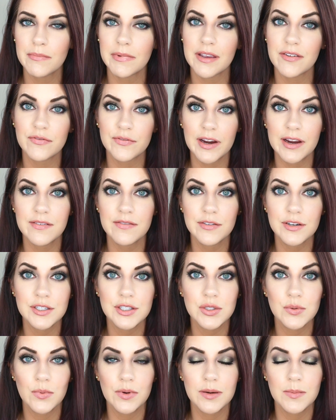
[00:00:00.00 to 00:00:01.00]
My
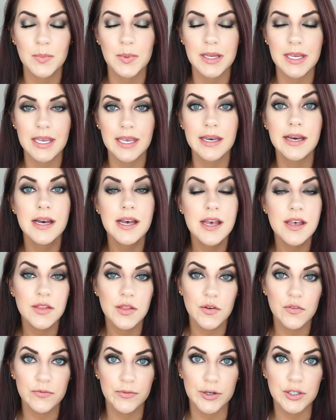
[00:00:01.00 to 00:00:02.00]
favorites would be
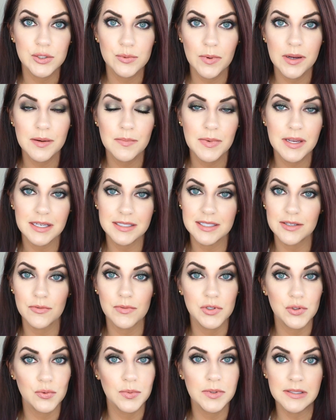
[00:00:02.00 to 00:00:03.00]
the first one because it
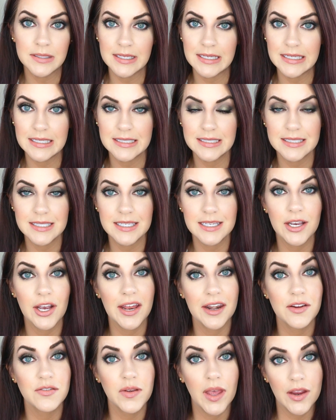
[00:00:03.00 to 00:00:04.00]
was a really easy
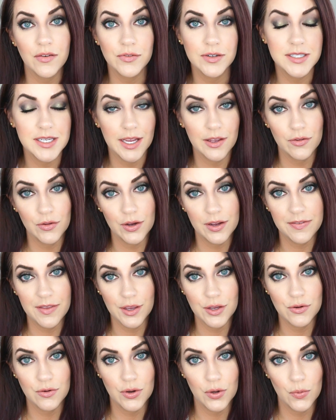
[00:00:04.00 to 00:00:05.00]
kind of everyday look
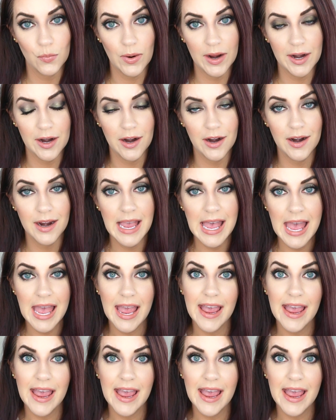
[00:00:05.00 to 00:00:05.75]
that you could wear,